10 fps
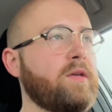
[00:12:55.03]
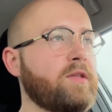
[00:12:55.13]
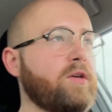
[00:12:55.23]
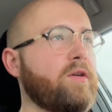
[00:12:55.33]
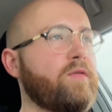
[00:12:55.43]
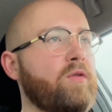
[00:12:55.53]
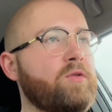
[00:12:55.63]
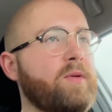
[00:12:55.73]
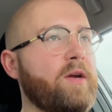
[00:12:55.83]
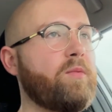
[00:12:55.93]
been out
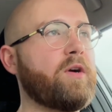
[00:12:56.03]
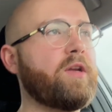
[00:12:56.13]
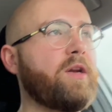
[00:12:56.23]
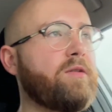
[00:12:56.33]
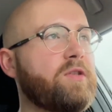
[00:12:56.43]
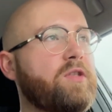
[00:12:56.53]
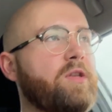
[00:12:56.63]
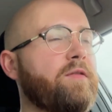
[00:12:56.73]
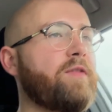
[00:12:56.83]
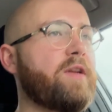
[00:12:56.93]
working out and
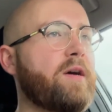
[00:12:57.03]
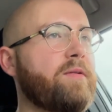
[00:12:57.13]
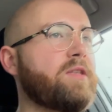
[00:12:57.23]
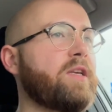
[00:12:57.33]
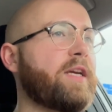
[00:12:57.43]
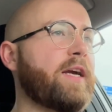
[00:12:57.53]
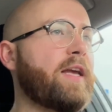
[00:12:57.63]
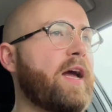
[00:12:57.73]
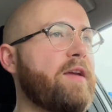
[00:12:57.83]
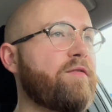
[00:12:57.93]
stuff, and now it's like I
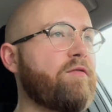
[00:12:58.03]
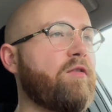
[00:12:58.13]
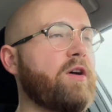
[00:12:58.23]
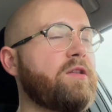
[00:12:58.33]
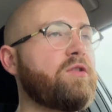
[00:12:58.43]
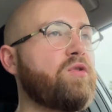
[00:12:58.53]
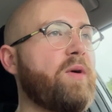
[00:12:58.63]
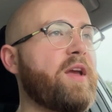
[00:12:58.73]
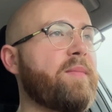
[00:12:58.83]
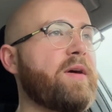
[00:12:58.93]
can't even run
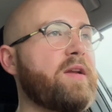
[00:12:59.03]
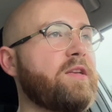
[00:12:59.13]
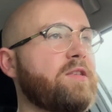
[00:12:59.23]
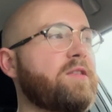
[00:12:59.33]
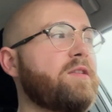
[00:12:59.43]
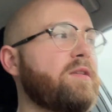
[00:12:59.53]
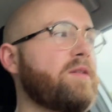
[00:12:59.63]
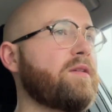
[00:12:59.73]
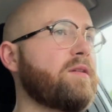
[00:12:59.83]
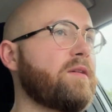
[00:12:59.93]
20 minutes
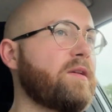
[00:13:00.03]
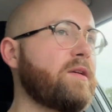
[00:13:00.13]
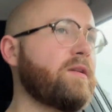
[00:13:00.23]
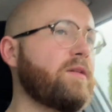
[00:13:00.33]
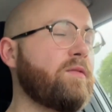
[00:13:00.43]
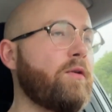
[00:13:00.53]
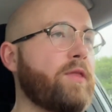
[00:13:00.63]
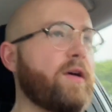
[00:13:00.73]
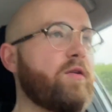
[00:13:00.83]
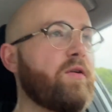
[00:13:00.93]

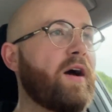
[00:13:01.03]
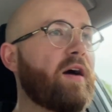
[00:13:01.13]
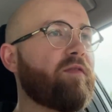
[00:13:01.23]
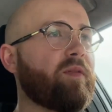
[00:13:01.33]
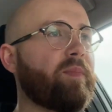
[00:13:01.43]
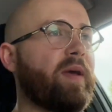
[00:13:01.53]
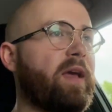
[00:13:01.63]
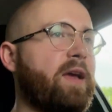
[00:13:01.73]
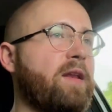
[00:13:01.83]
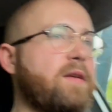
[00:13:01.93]
without having
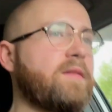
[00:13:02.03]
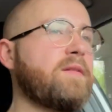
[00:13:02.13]
pain.